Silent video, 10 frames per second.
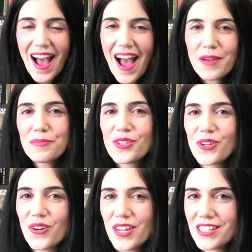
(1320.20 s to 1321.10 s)
I'm
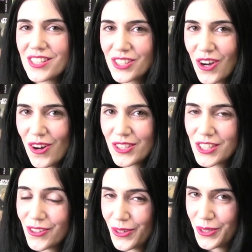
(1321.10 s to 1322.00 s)
sure that Scott
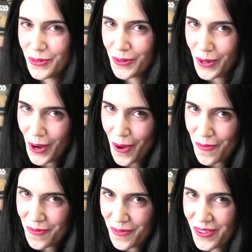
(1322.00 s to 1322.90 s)
is going to
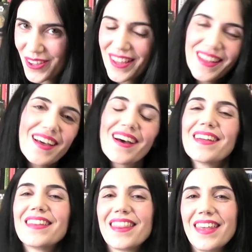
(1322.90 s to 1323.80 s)
love
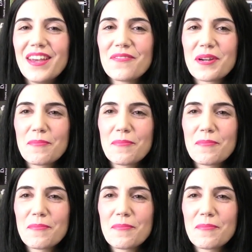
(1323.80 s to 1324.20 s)
hearing